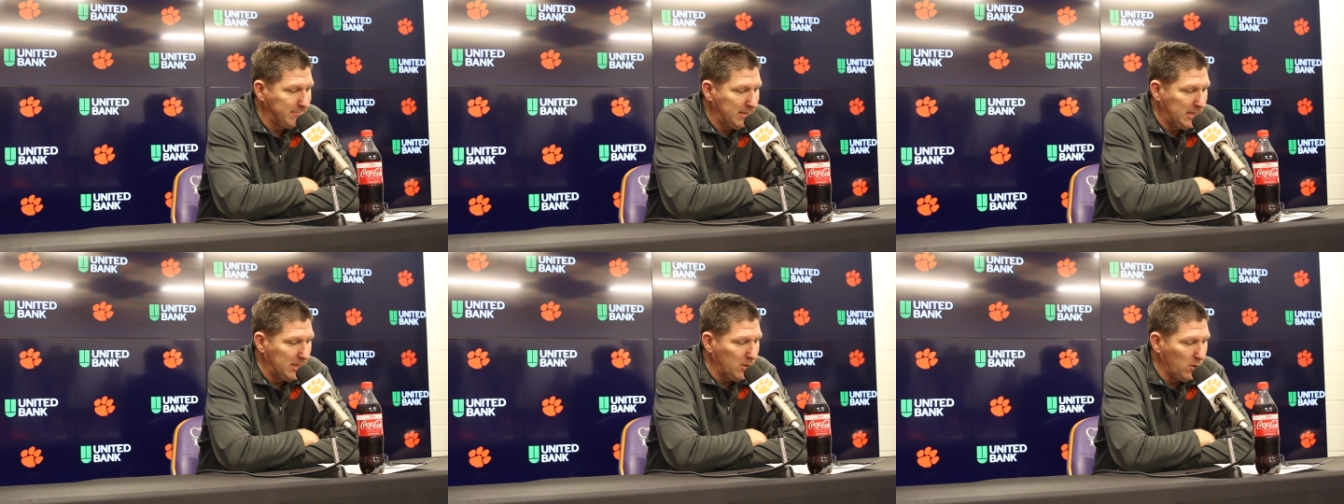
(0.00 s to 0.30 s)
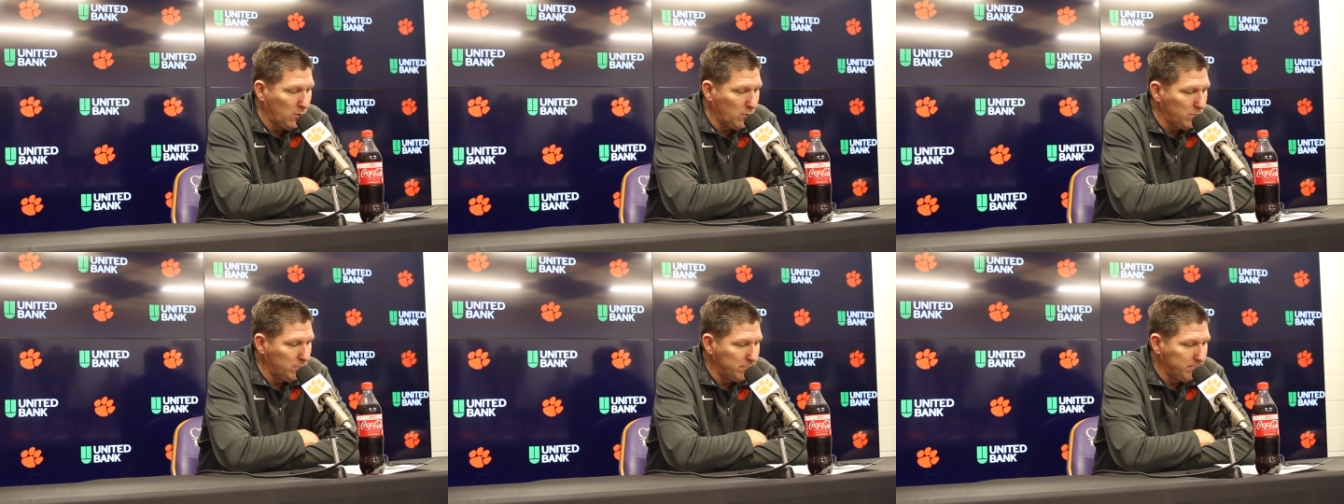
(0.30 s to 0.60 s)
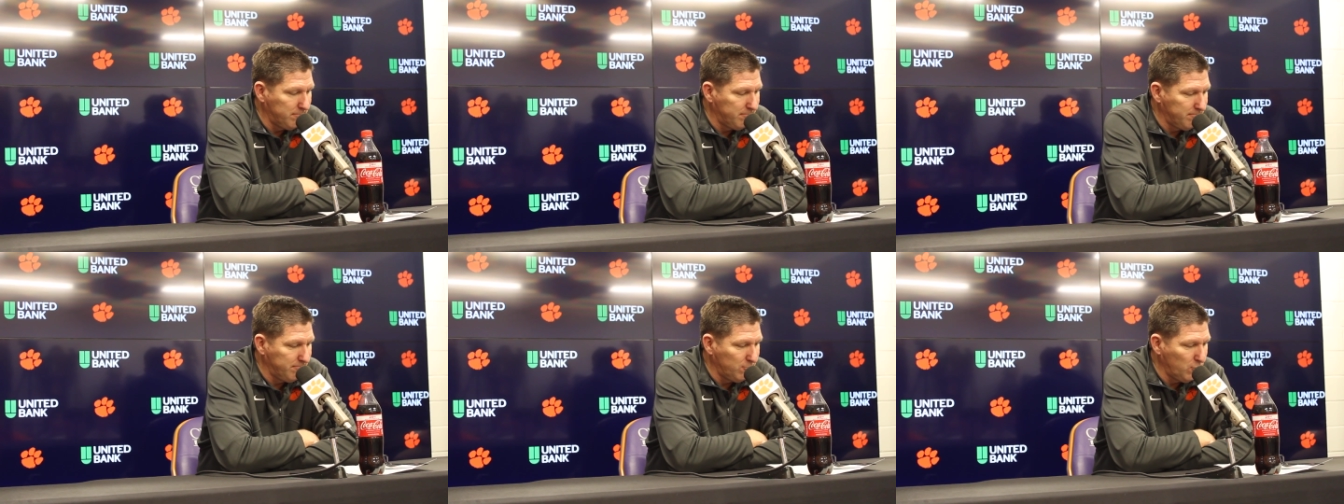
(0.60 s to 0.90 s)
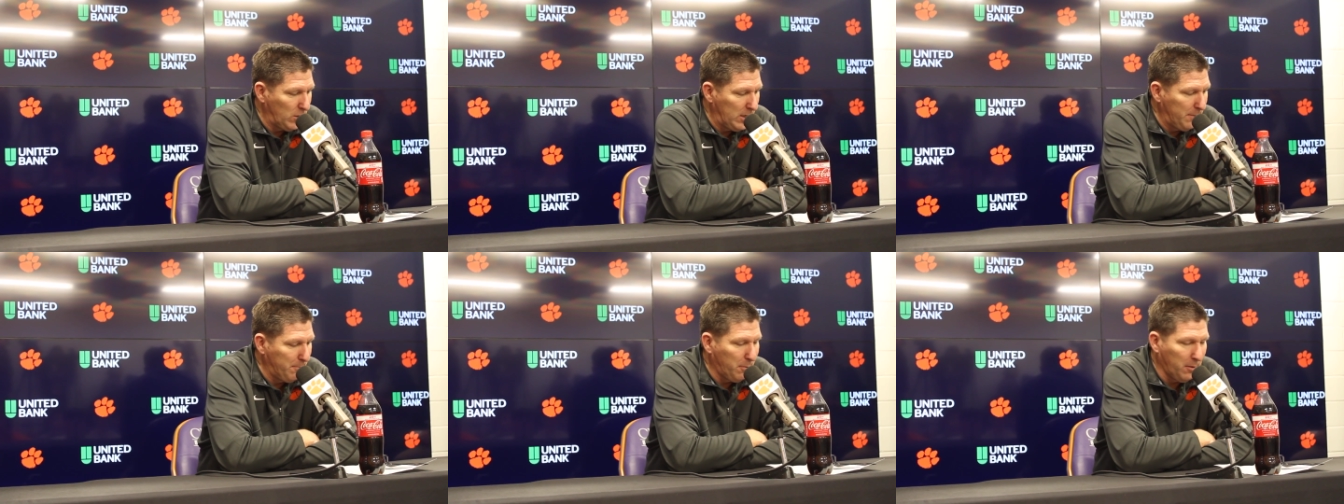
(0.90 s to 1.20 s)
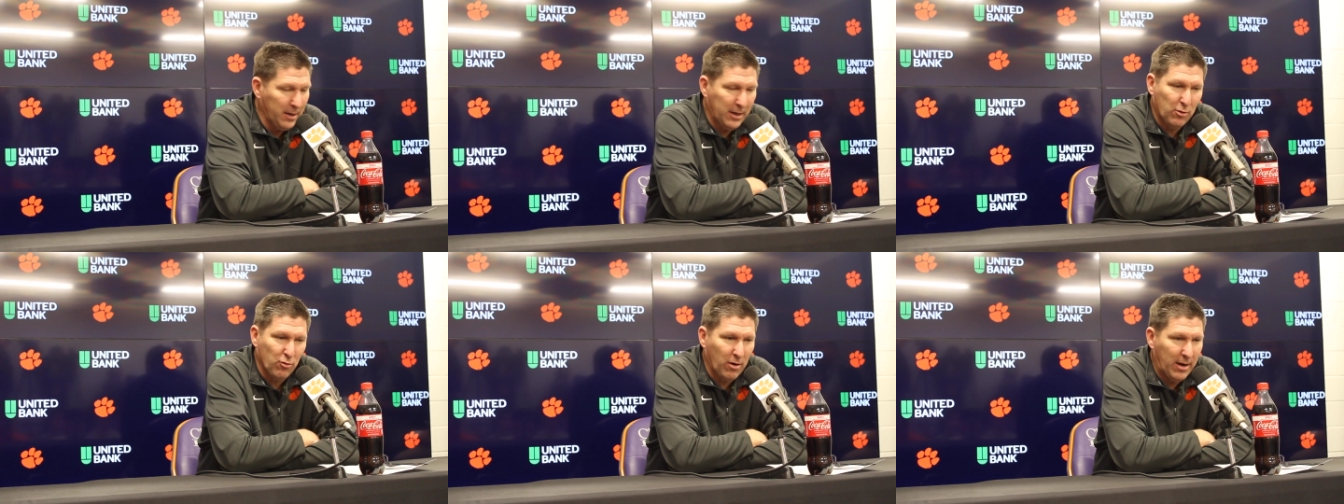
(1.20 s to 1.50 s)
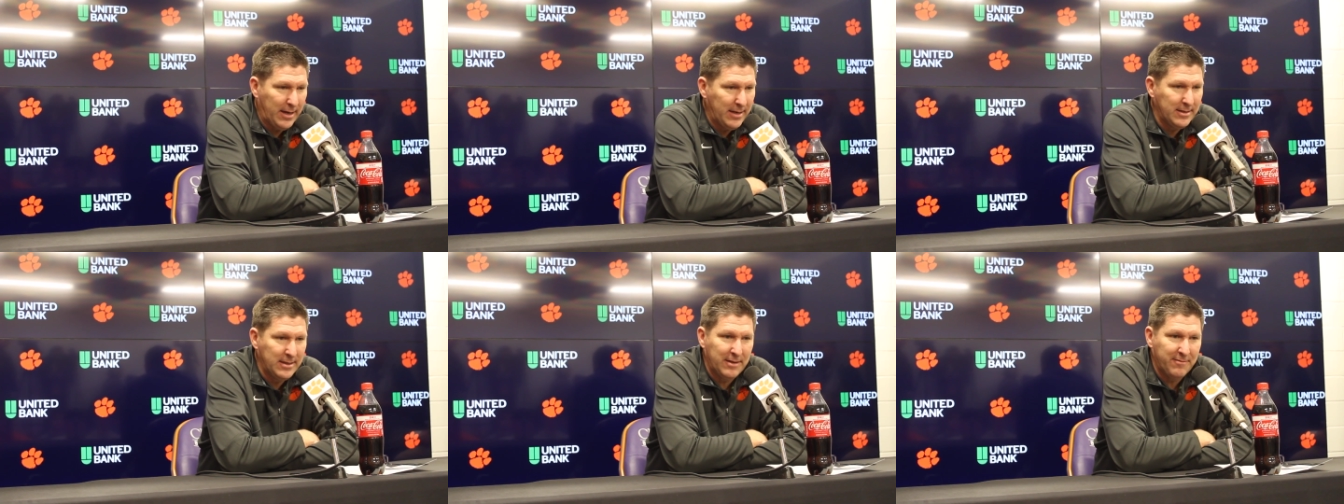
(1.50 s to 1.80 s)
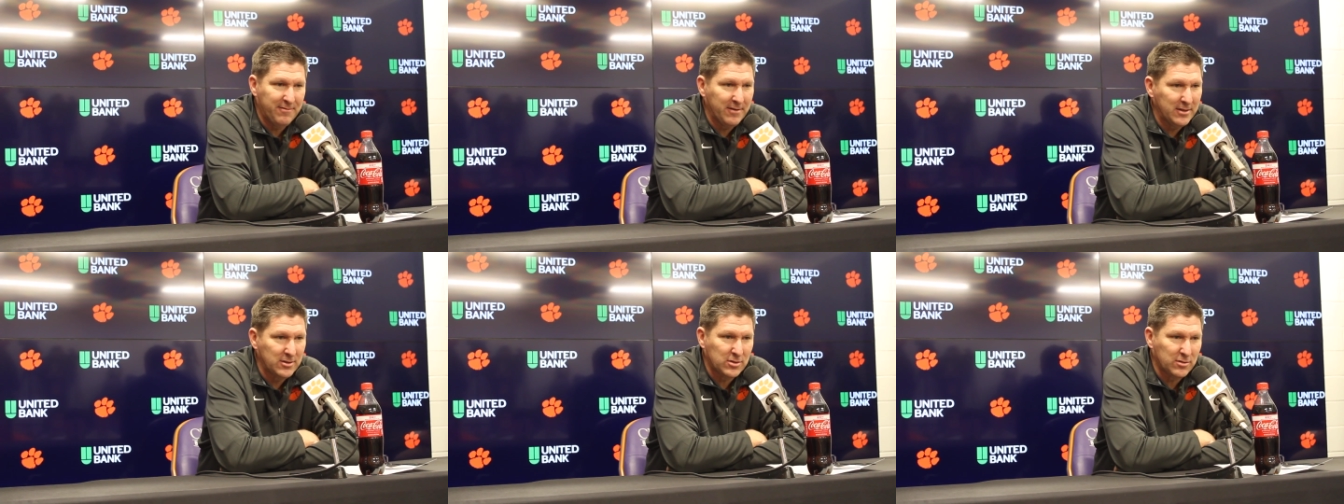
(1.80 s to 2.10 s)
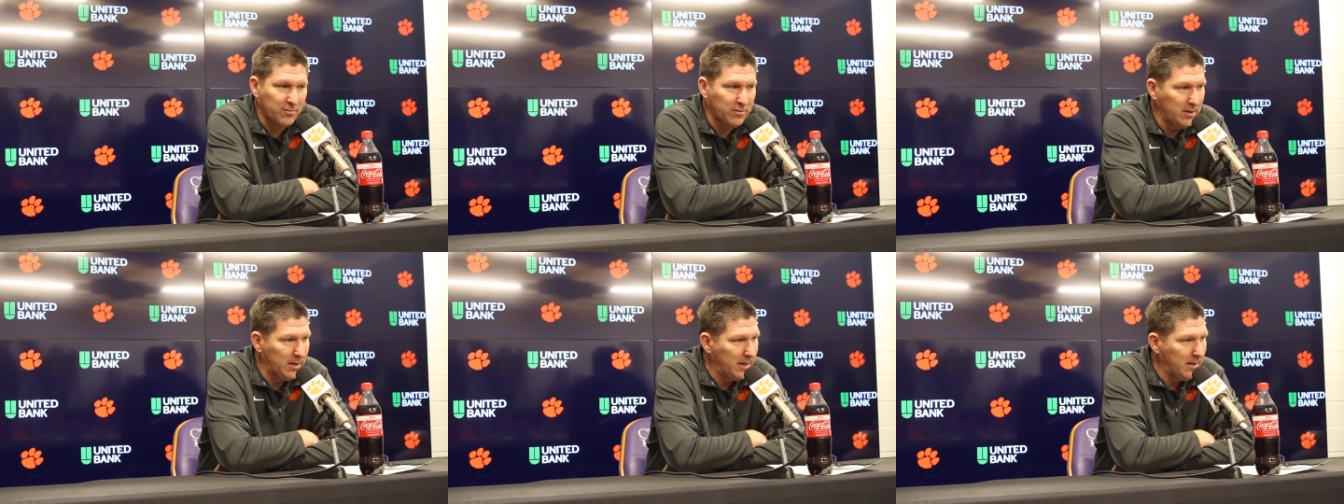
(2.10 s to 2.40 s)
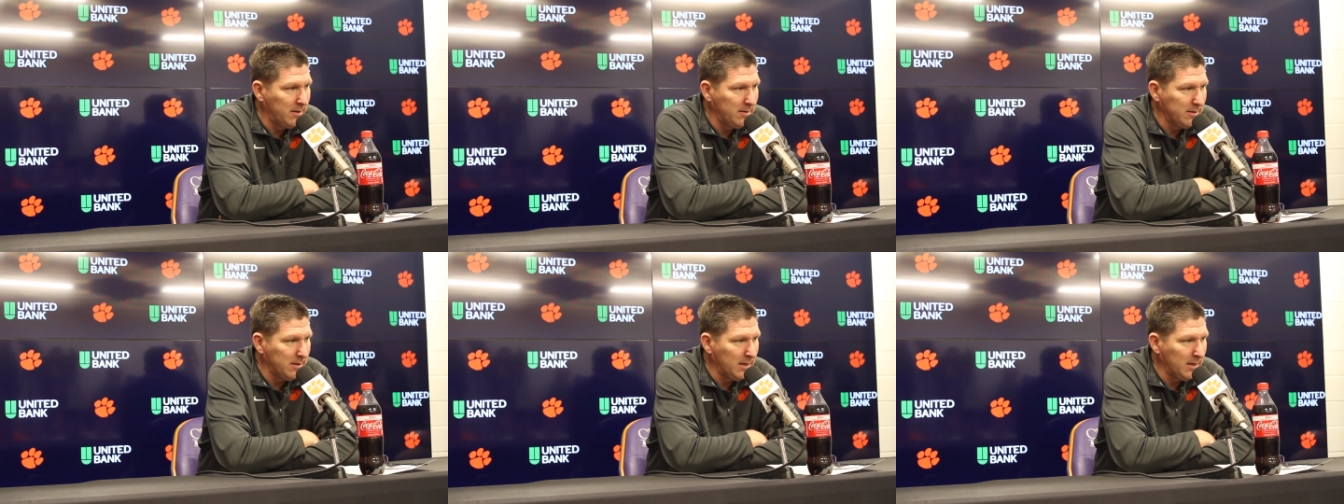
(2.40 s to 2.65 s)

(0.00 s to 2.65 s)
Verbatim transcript: You know, we didn't play great defensively.